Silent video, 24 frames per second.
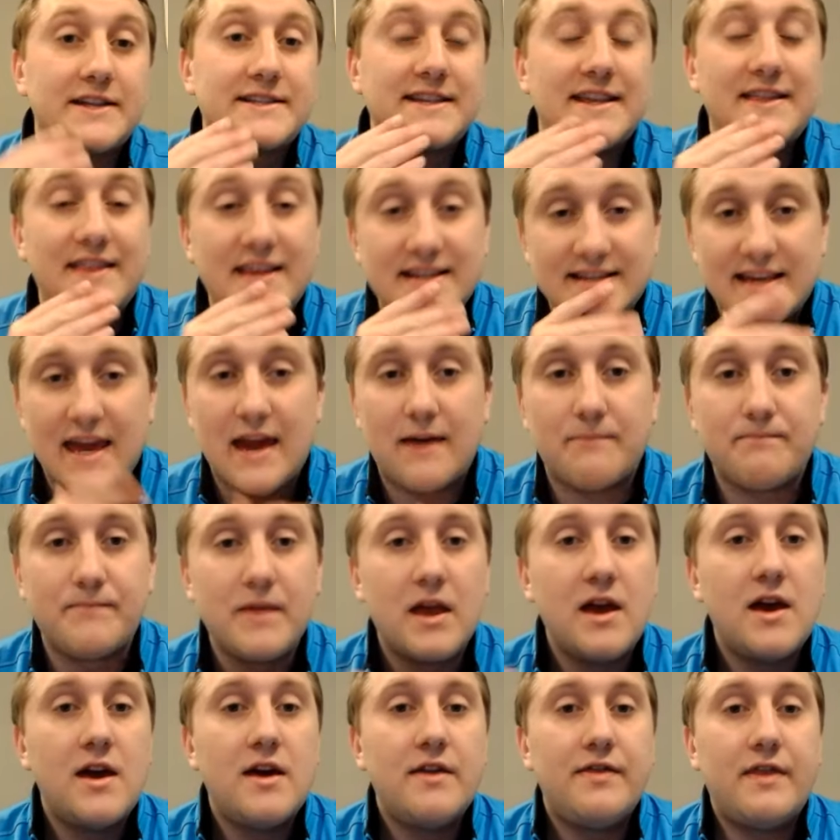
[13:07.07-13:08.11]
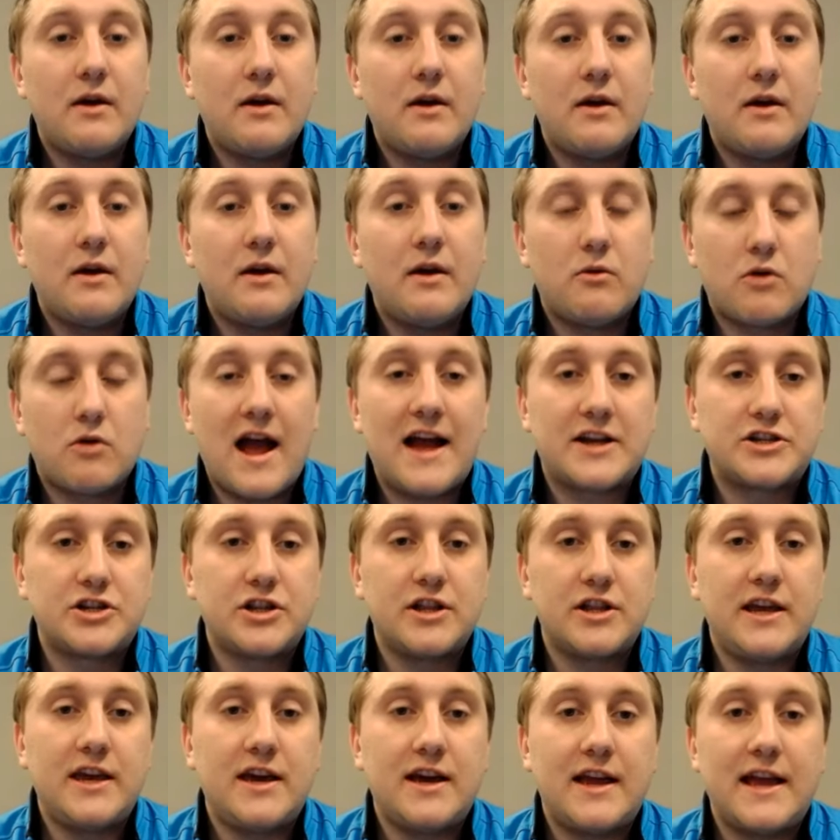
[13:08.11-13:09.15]
In this game, they were
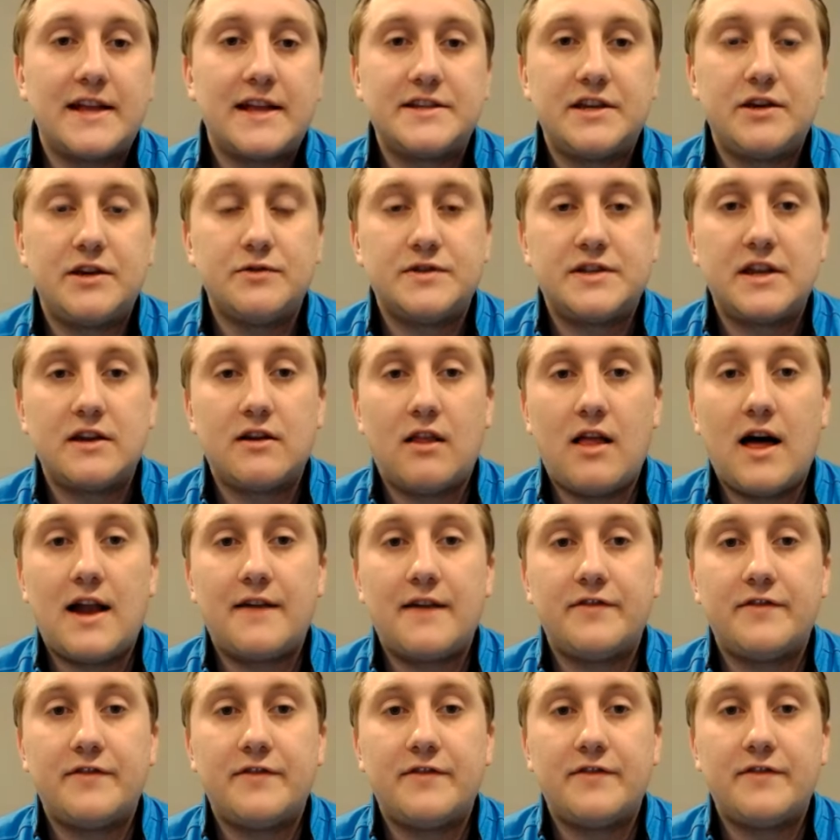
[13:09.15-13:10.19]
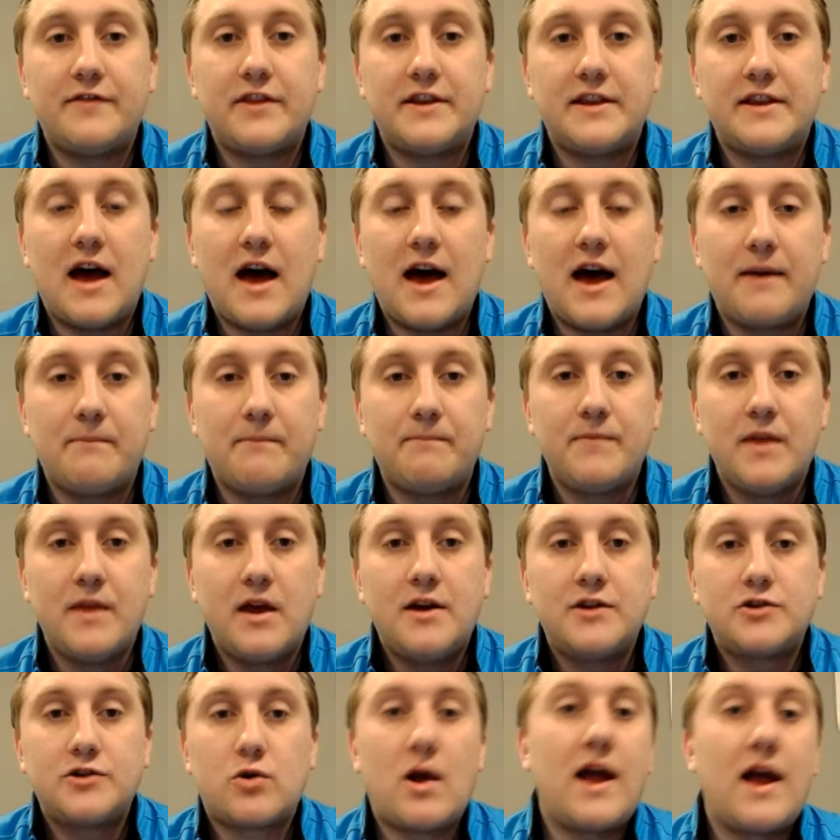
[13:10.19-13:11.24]
actually against Houston a lot of the time
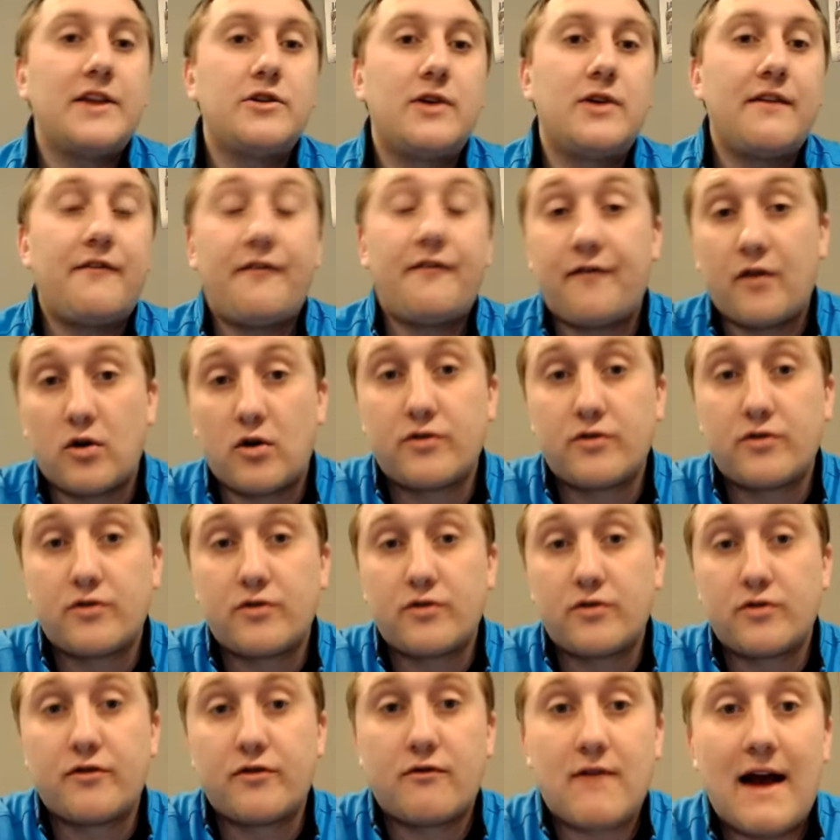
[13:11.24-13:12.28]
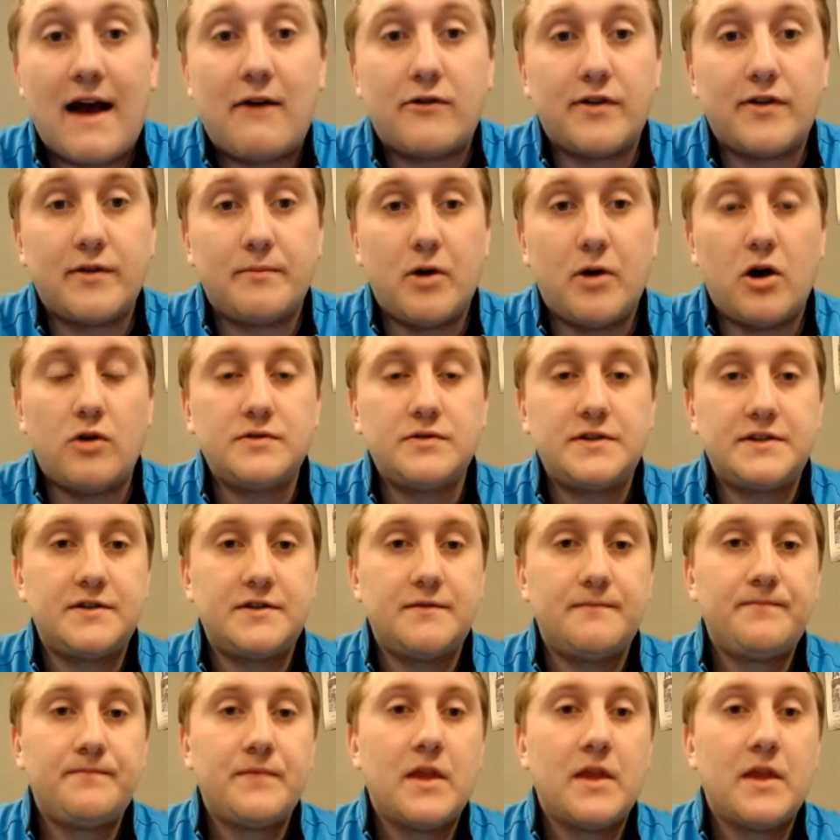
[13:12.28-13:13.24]
trying to get further out on the post